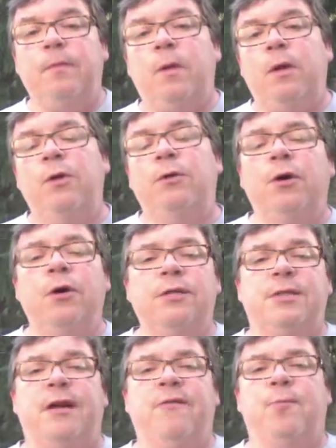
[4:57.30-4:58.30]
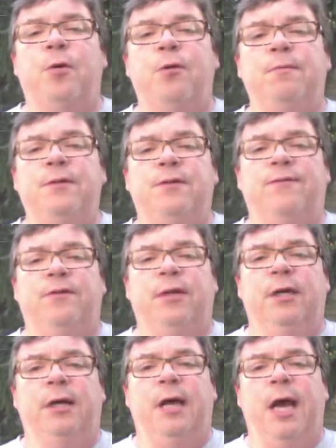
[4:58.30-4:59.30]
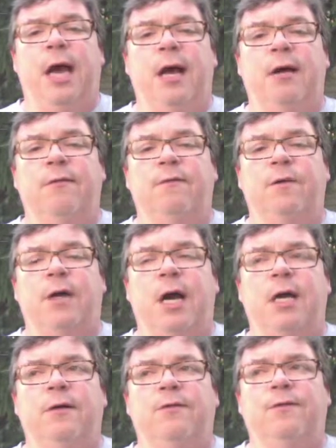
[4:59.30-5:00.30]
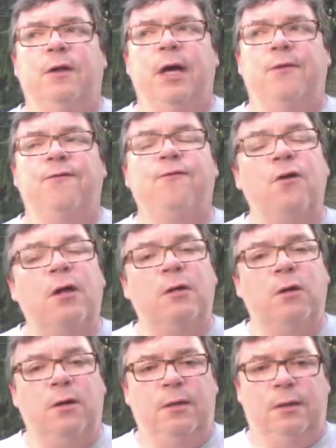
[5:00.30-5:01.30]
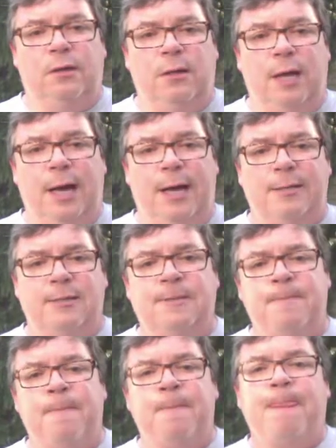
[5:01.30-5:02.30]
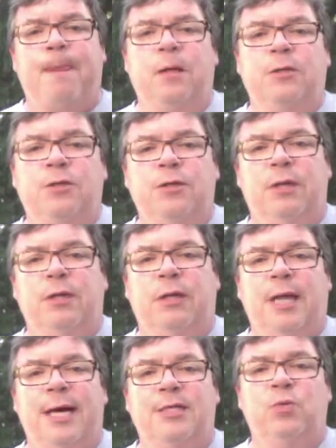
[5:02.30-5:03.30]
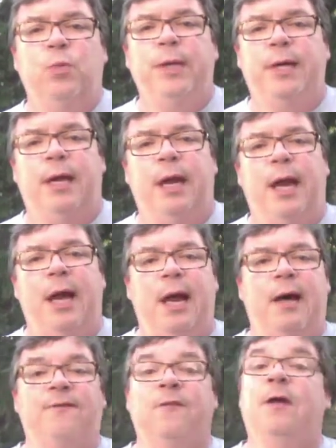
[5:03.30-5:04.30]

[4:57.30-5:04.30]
you'll notice that I purposefully have kind of like front loaded the class so that the last week and a half,